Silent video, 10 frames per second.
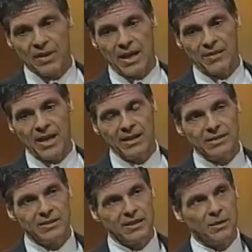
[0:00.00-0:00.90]
And that
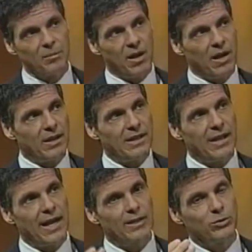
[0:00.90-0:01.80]
is that the body,
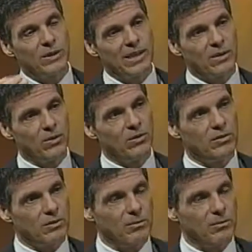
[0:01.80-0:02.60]
as we get older,